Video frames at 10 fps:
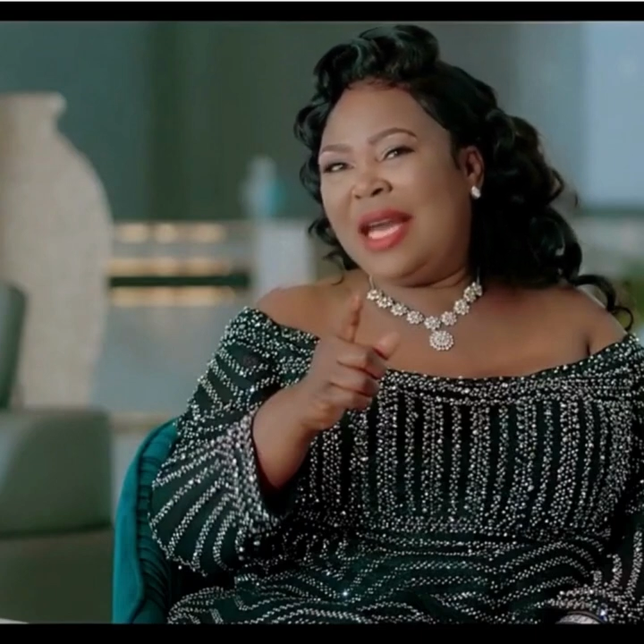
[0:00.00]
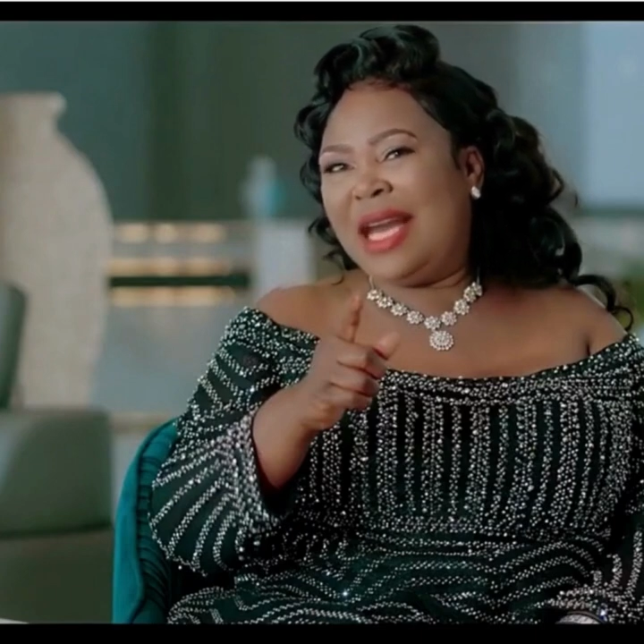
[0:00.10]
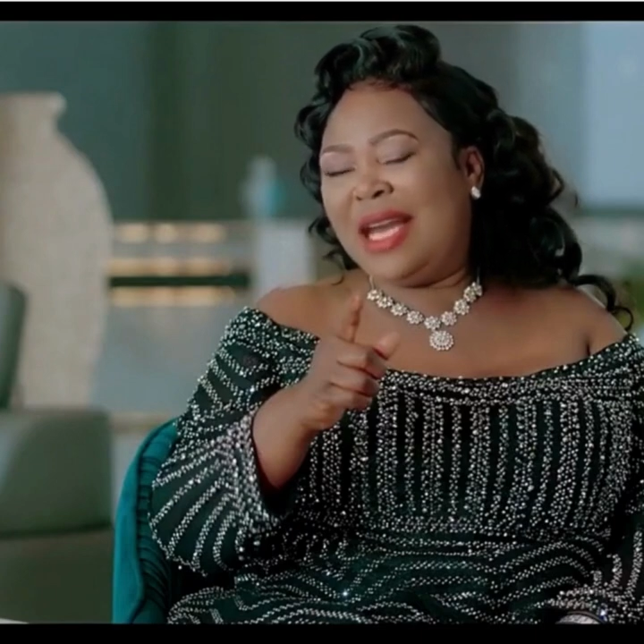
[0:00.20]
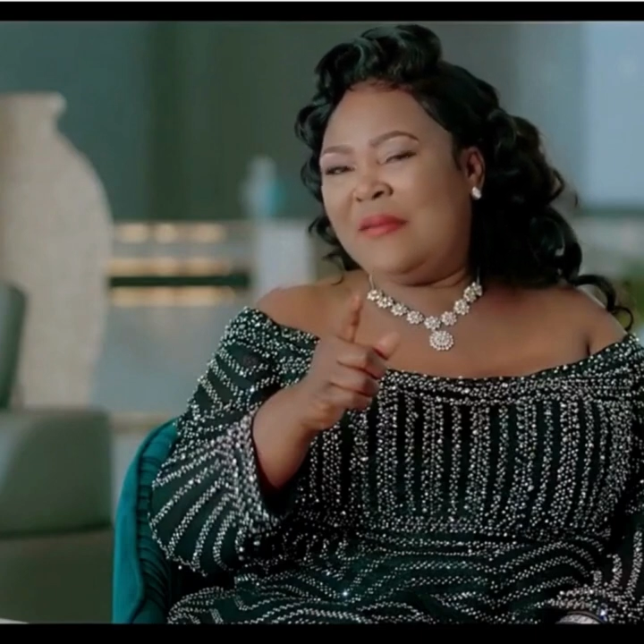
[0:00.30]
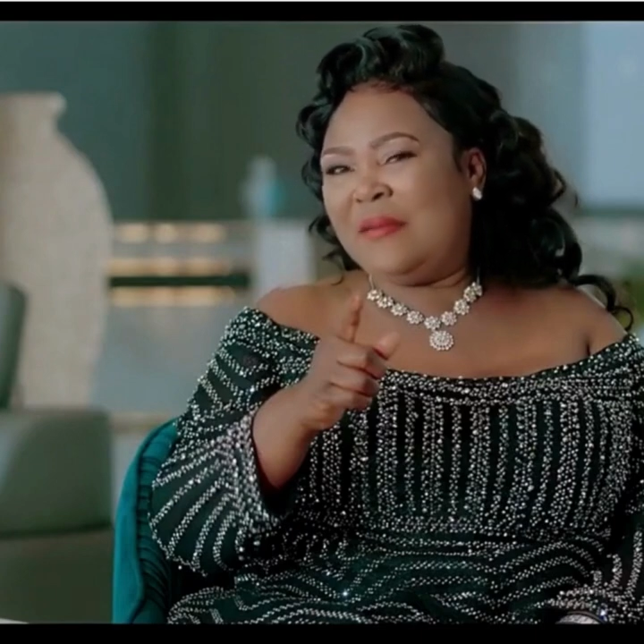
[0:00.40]
I
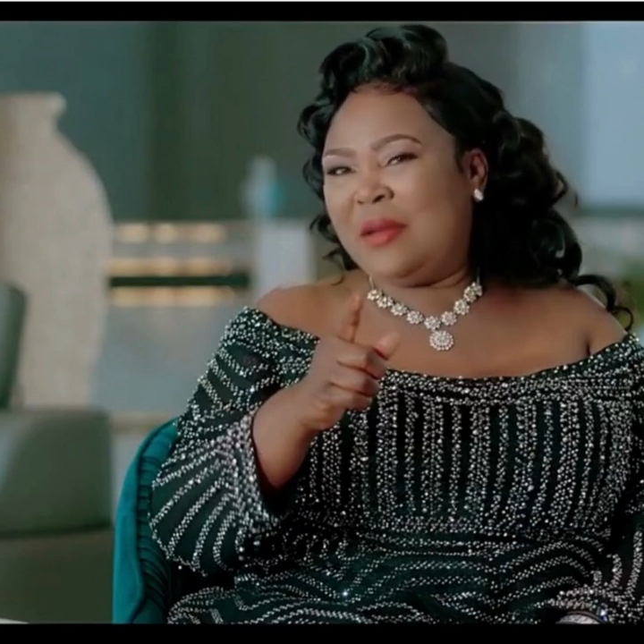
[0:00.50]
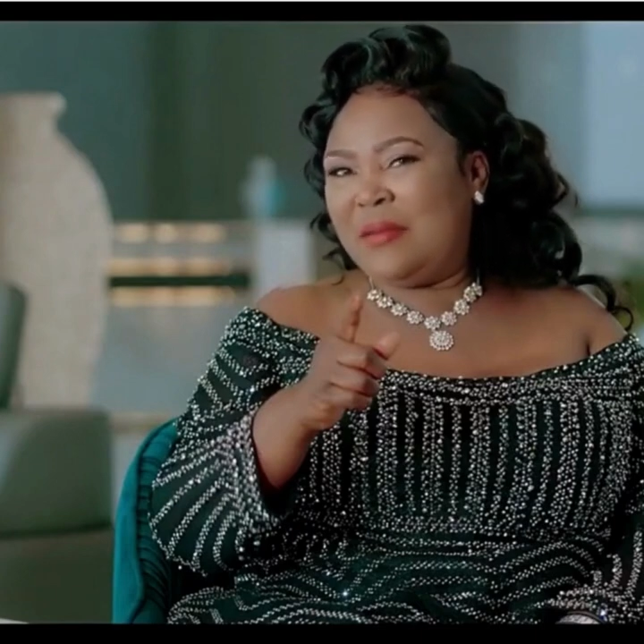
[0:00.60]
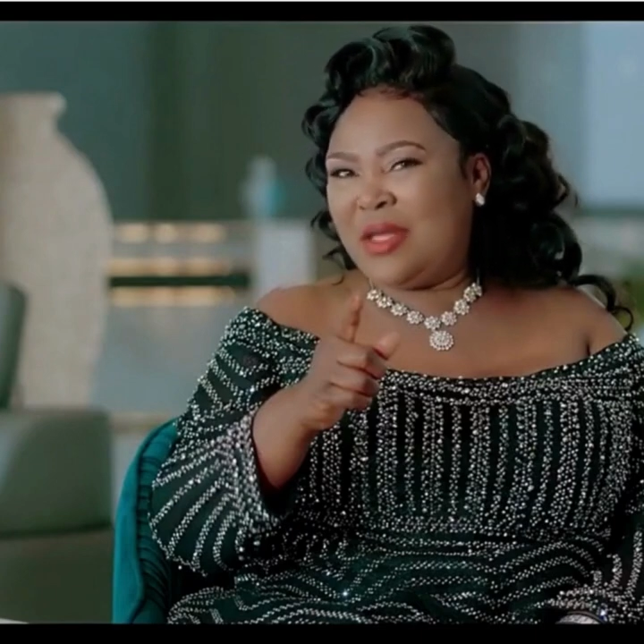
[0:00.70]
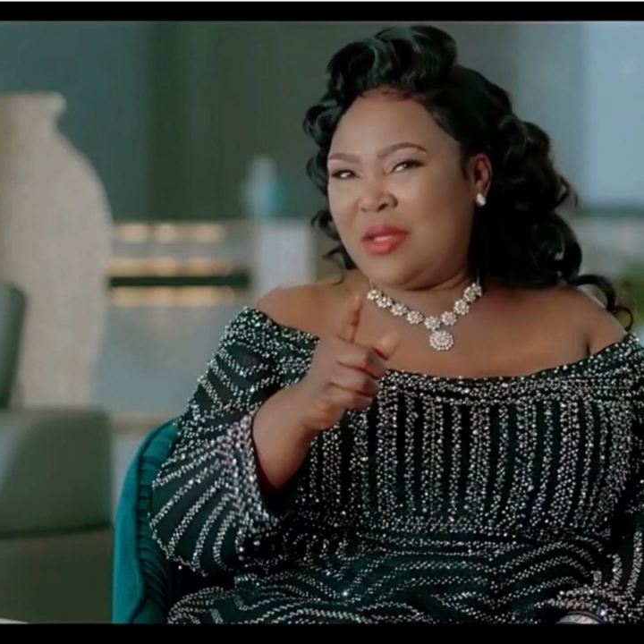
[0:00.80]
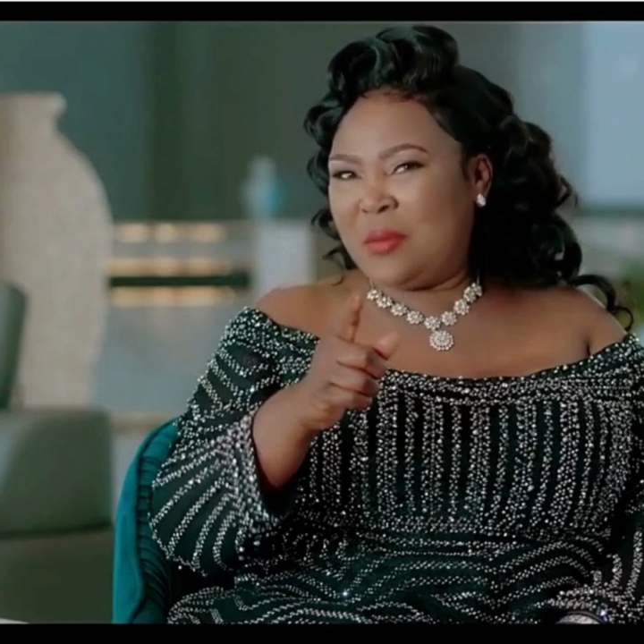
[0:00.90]
have
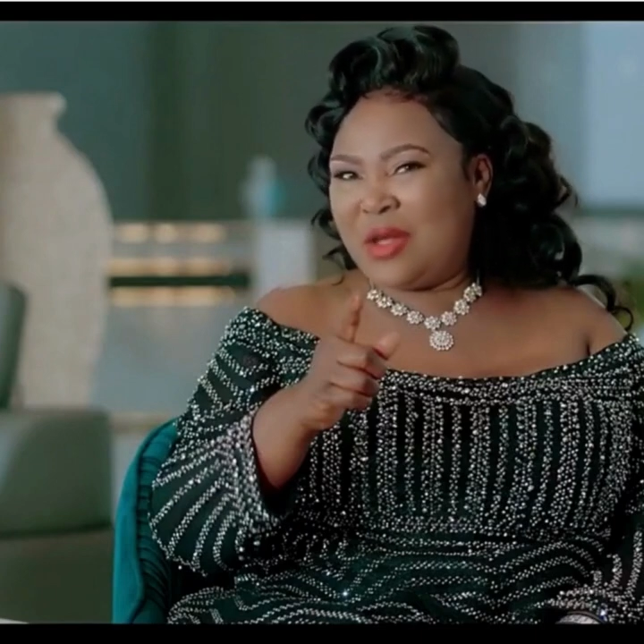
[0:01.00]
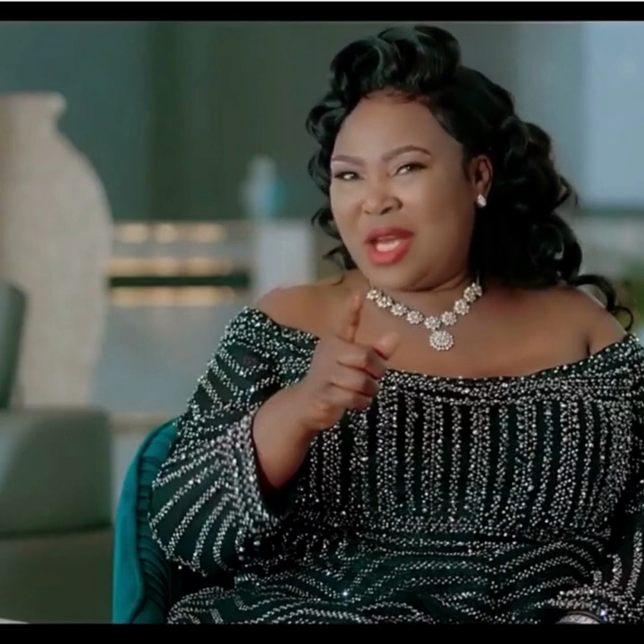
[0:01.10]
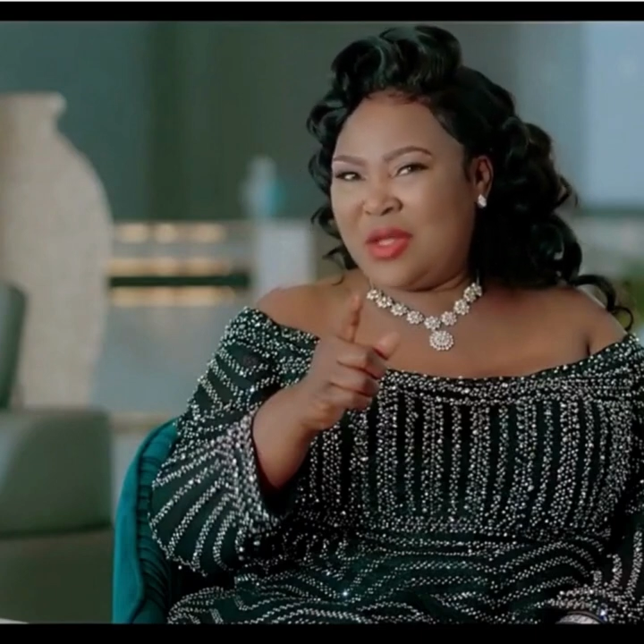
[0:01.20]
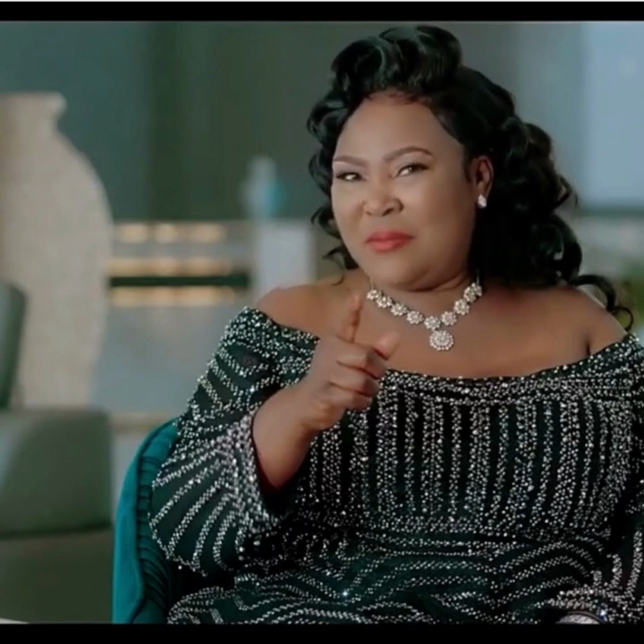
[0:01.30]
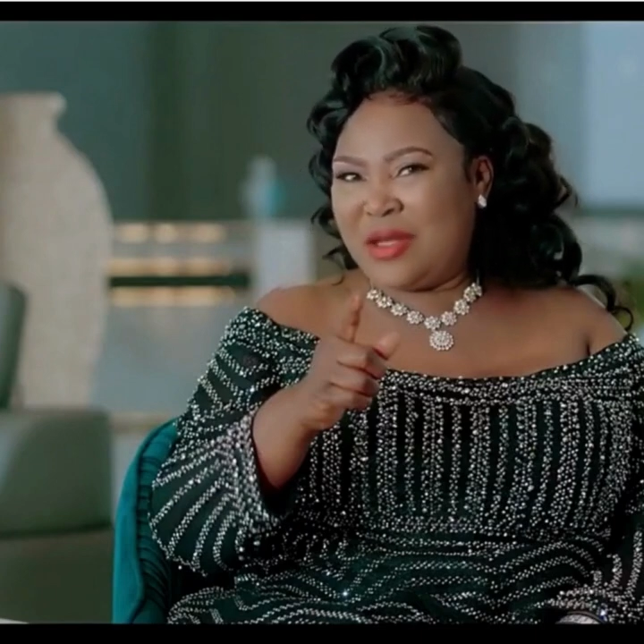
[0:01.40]
found that you cannot